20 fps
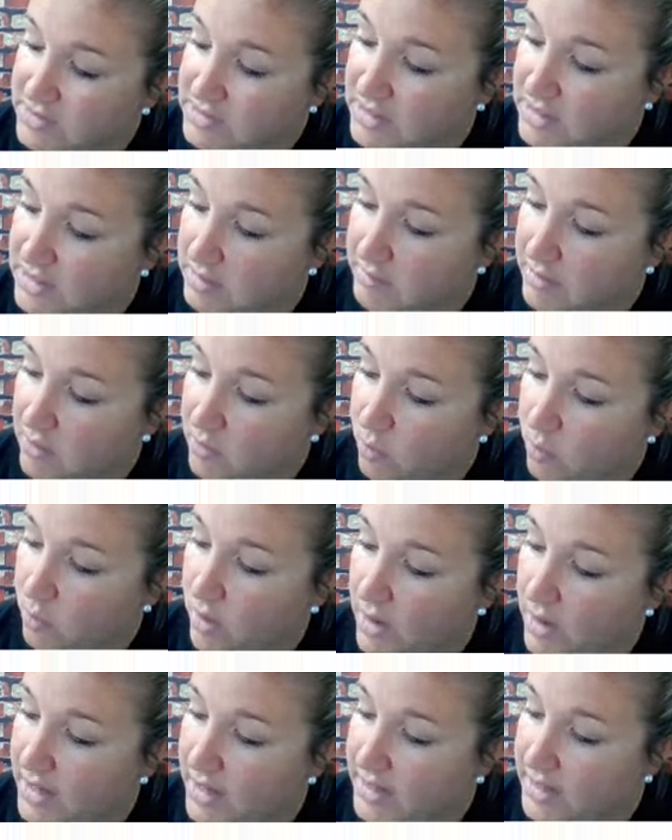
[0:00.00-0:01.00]
is going to be
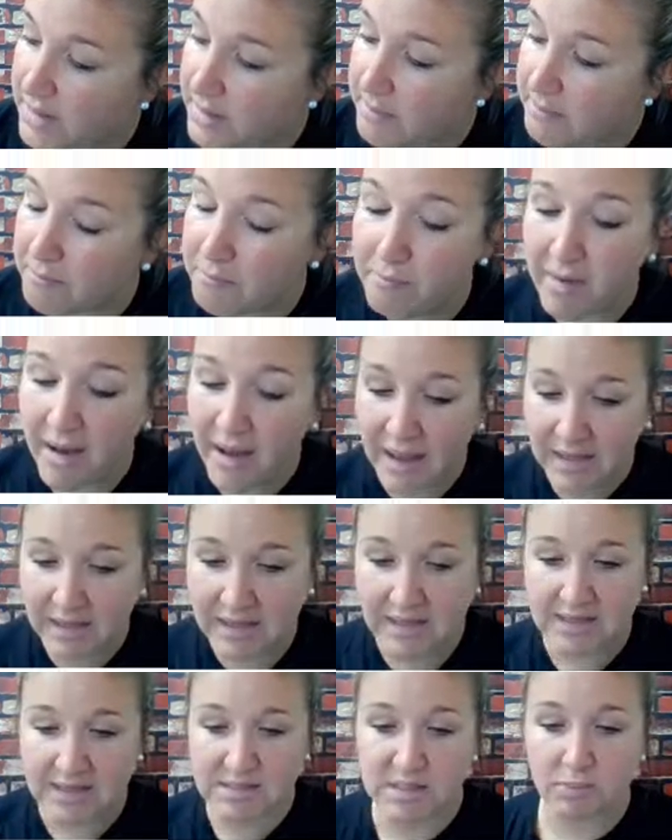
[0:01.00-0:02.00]
1
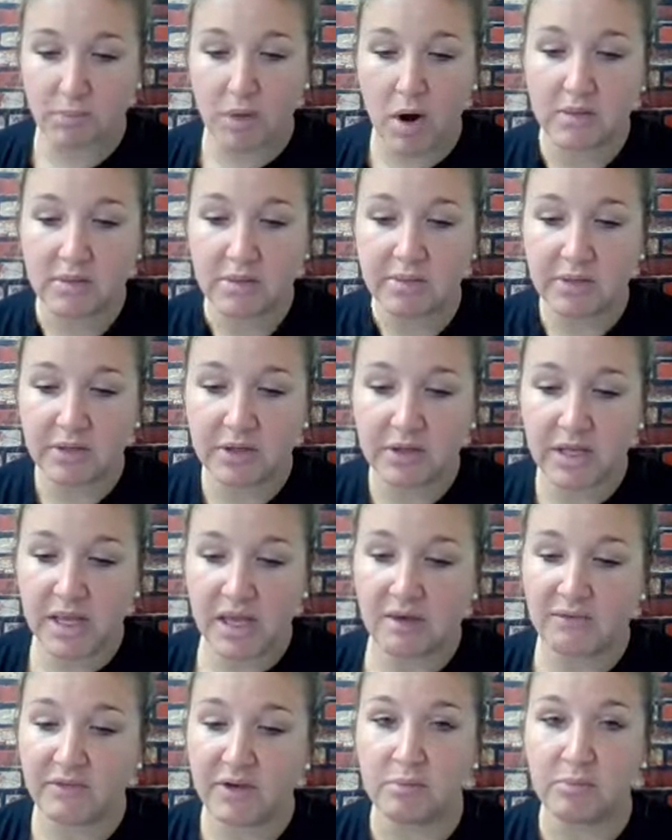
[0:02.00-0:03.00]
minus the probability
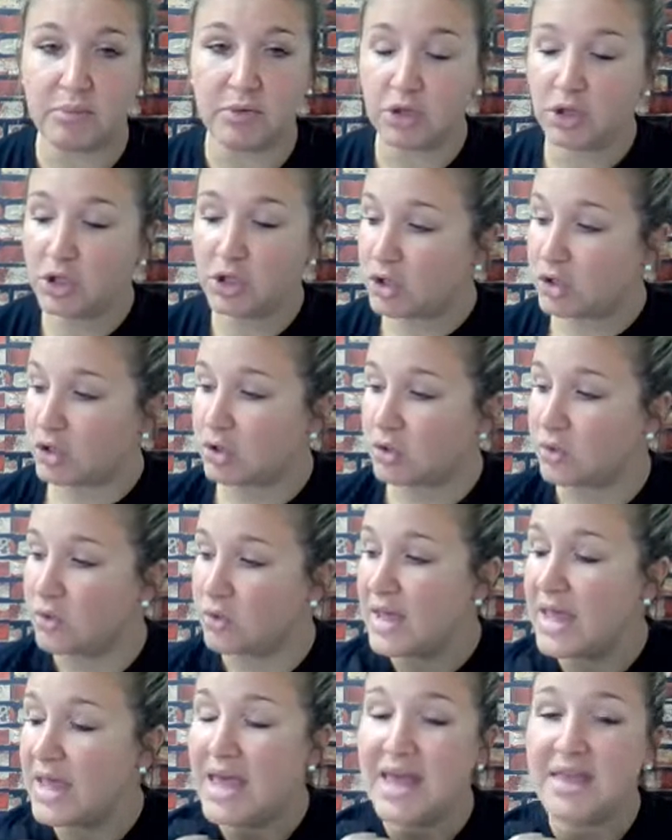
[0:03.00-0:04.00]
of a blue.
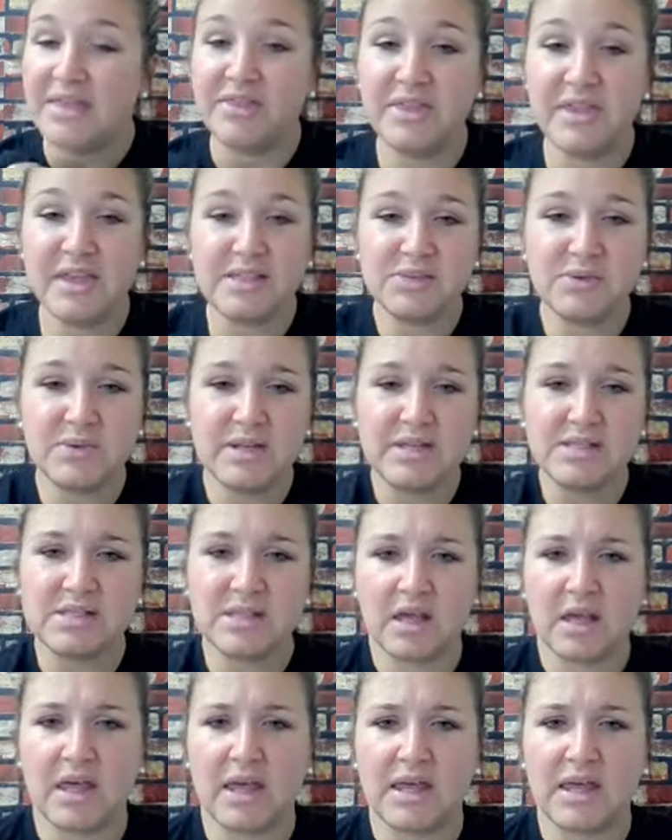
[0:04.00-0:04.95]
This one is